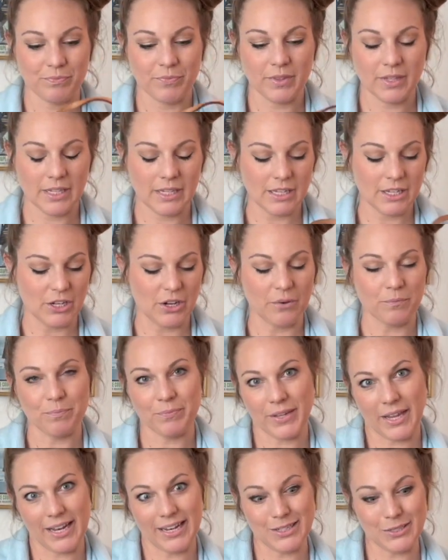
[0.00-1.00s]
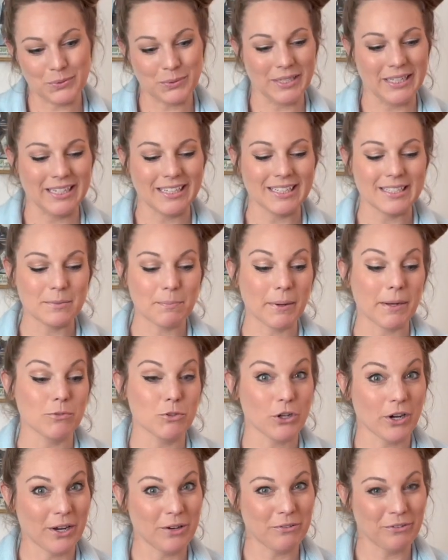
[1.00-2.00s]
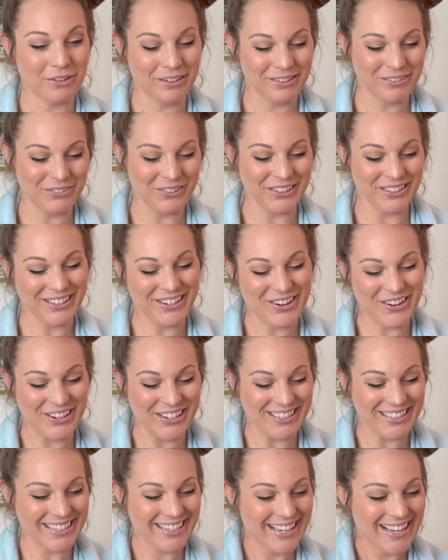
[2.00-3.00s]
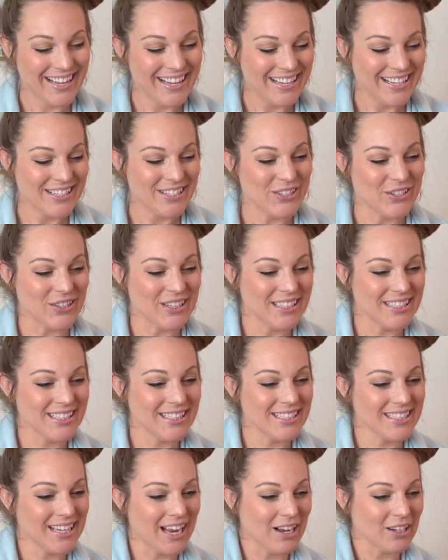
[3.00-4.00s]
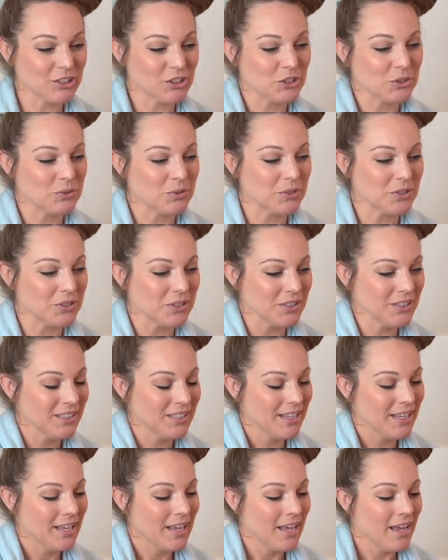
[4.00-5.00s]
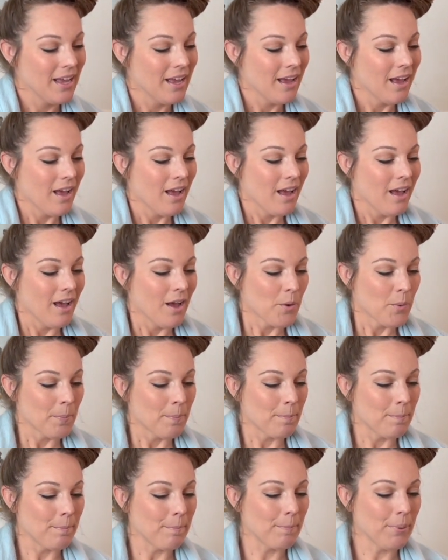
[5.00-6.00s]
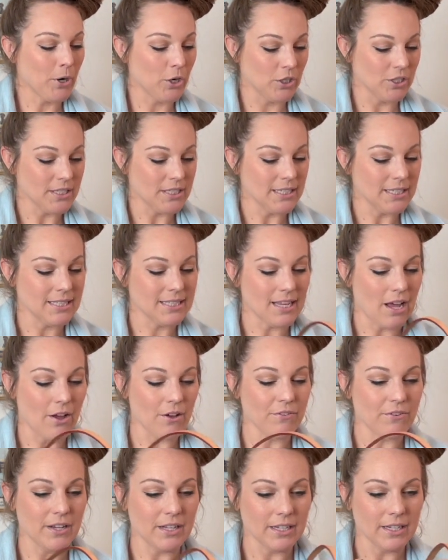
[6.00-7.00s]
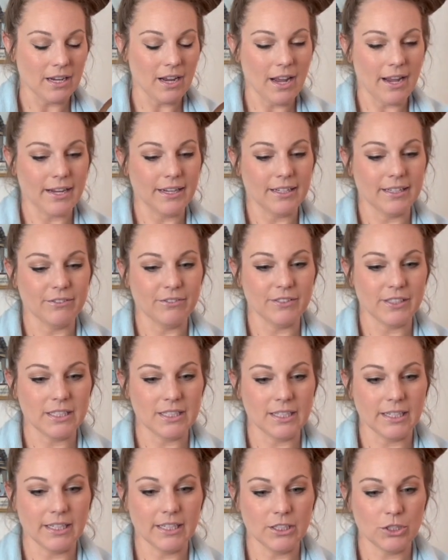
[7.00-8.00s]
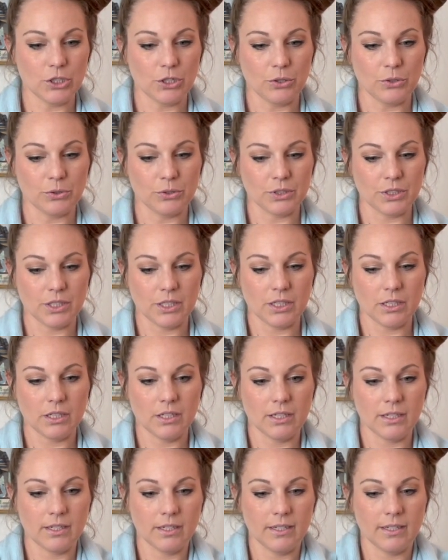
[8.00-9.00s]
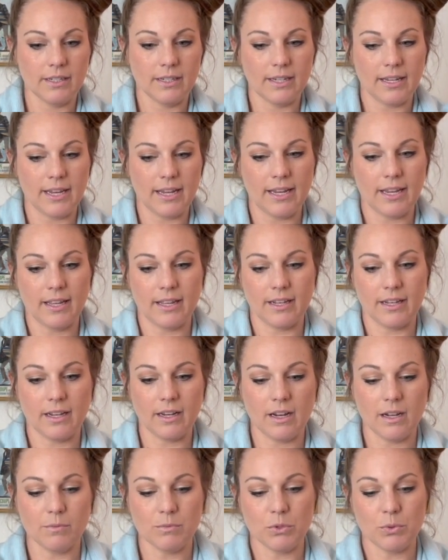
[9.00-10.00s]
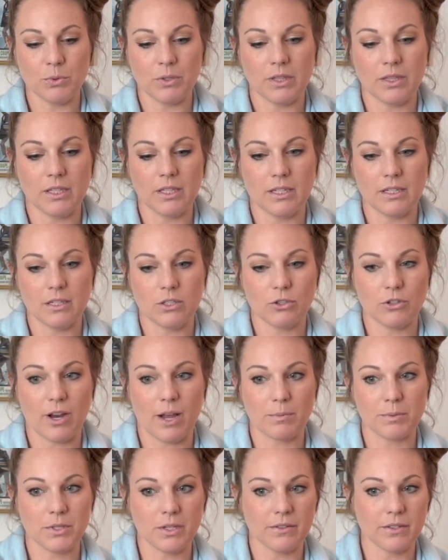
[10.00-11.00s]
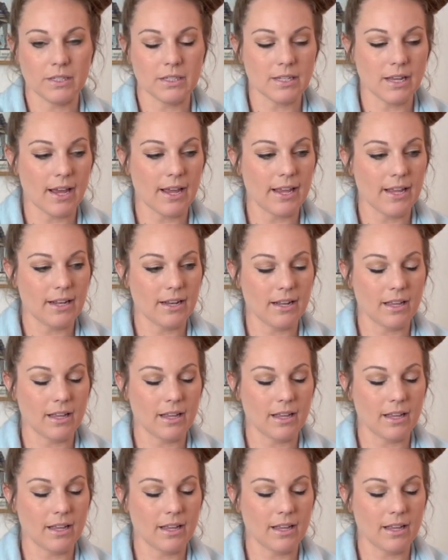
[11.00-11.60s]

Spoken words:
You know, it is what it is, but I'm trying really, really hard. So this is the actual purse itself, and it kind of is like a tote, and it comes with these straps on the side,